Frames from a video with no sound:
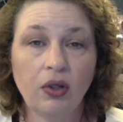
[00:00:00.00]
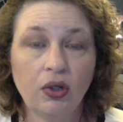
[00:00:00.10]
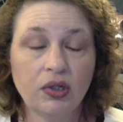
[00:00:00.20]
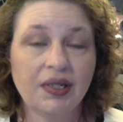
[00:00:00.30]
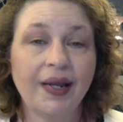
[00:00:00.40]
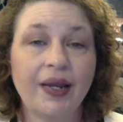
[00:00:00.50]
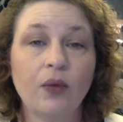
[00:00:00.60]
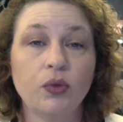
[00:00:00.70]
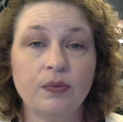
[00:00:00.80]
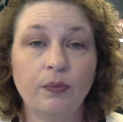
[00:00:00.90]
looked like
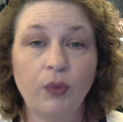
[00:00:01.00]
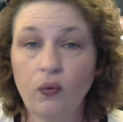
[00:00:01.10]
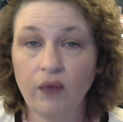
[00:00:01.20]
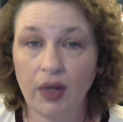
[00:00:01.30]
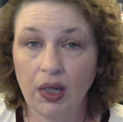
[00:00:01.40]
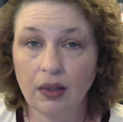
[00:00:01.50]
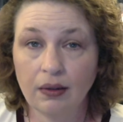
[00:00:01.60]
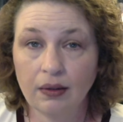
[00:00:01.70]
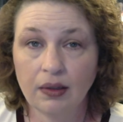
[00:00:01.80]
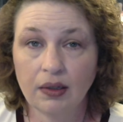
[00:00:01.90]
it was moving.
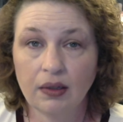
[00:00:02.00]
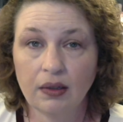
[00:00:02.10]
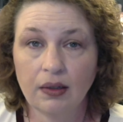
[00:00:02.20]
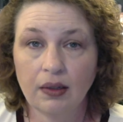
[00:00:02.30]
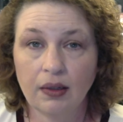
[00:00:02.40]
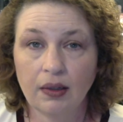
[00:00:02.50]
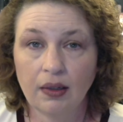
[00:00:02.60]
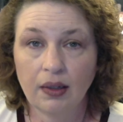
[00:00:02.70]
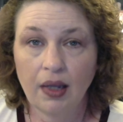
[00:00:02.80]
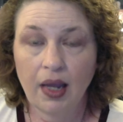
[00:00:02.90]

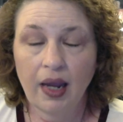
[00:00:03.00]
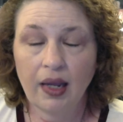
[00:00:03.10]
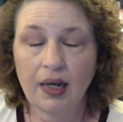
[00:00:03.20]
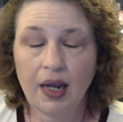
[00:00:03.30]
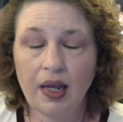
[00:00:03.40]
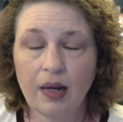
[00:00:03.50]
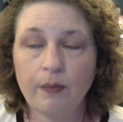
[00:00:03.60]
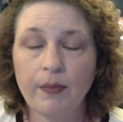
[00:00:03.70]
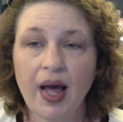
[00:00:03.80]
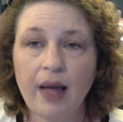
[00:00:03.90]
And
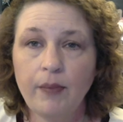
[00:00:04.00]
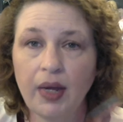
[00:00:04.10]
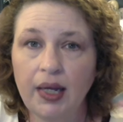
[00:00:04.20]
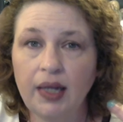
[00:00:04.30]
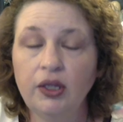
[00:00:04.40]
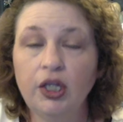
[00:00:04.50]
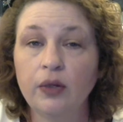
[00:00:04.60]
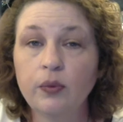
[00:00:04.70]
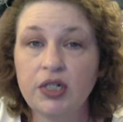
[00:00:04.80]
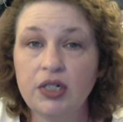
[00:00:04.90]
in my mind,
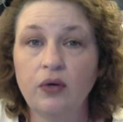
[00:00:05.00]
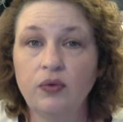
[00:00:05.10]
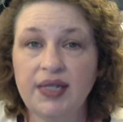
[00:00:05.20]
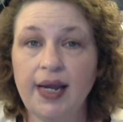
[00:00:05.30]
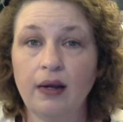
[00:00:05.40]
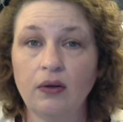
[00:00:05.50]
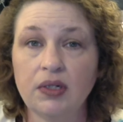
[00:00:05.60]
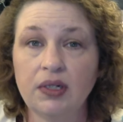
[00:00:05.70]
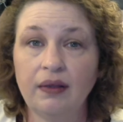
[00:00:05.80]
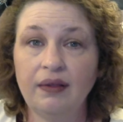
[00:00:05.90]
there was no
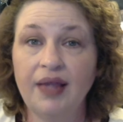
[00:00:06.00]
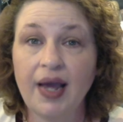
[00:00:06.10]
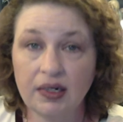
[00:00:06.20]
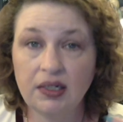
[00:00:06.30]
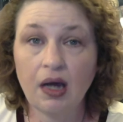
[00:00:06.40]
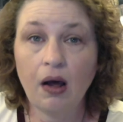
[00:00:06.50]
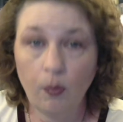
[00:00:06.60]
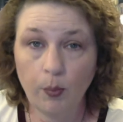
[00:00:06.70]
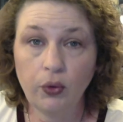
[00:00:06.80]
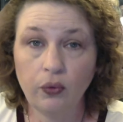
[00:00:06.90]
doubt that doll
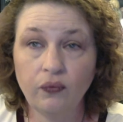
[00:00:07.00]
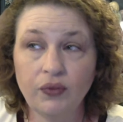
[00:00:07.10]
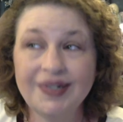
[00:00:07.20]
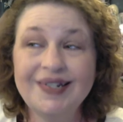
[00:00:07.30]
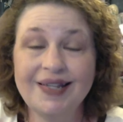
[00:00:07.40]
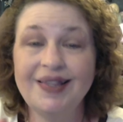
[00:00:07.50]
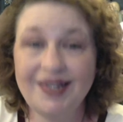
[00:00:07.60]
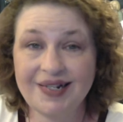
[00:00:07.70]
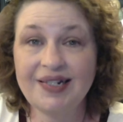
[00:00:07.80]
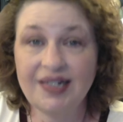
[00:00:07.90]
moved. To
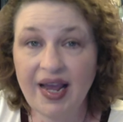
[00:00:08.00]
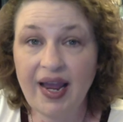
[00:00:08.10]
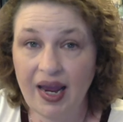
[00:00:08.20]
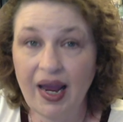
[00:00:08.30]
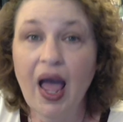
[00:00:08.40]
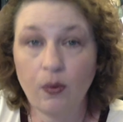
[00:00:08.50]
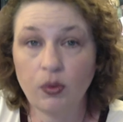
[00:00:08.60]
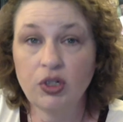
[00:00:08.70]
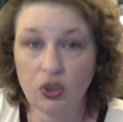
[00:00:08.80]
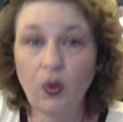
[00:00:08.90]
this day, I
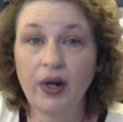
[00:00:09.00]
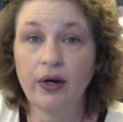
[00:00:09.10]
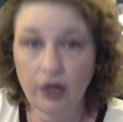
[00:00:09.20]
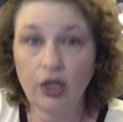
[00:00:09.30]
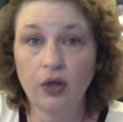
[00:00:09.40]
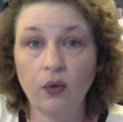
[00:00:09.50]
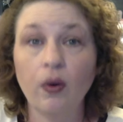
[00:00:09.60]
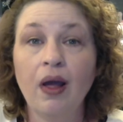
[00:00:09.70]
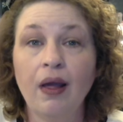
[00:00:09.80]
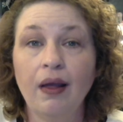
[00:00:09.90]
will swear to you,
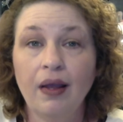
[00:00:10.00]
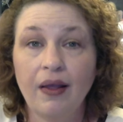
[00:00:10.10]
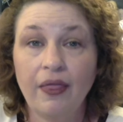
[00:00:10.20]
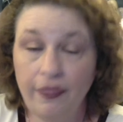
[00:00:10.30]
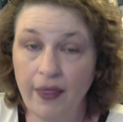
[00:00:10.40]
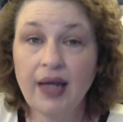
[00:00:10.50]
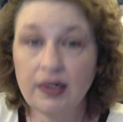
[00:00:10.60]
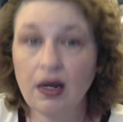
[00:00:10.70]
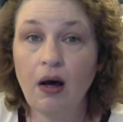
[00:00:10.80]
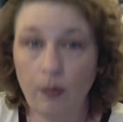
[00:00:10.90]

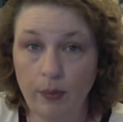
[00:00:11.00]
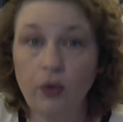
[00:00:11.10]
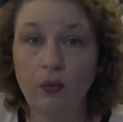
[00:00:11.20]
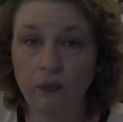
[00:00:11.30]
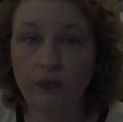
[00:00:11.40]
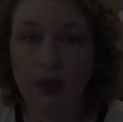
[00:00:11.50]
that doll moved.